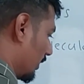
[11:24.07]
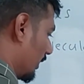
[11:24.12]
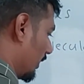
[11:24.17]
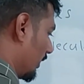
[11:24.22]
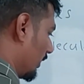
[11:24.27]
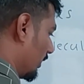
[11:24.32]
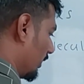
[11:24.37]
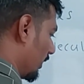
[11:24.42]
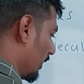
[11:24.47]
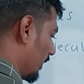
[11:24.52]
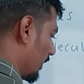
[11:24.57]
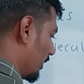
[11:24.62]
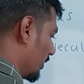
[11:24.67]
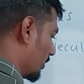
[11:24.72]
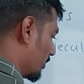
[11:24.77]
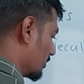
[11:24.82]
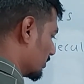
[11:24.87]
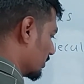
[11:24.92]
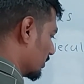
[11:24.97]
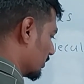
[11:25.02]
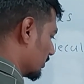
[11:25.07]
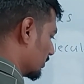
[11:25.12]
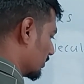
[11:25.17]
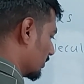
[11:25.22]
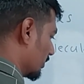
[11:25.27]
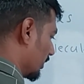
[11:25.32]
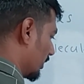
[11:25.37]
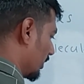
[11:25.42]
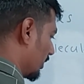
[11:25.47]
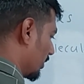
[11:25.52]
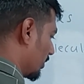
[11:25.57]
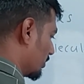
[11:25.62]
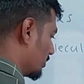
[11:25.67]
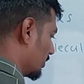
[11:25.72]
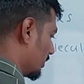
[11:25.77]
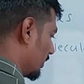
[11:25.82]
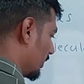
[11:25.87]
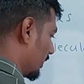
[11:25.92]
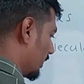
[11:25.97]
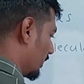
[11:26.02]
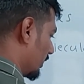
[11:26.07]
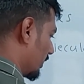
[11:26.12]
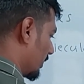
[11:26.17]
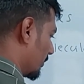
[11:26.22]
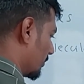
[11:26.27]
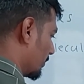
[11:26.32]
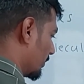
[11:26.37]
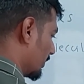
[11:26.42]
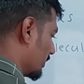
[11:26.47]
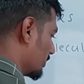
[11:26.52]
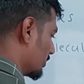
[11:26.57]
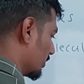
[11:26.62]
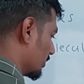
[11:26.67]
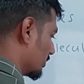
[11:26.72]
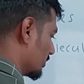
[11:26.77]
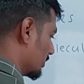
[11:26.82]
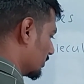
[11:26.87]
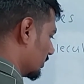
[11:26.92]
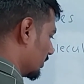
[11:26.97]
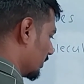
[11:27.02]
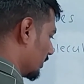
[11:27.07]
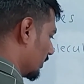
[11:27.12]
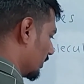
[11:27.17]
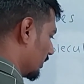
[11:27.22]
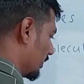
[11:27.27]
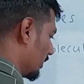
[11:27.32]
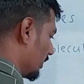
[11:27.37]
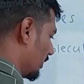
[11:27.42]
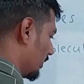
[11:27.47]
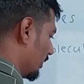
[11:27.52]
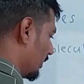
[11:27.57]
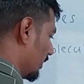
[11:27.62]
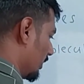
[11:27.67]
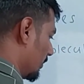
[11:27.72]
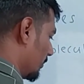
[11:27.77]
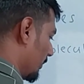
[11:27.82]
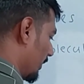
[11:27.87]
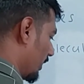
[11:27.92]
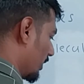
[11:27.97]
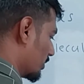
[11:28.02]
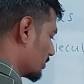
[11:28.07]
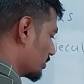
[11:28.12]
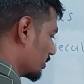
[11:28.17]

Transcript: and hydrogen delta plus, oxygen delta minus.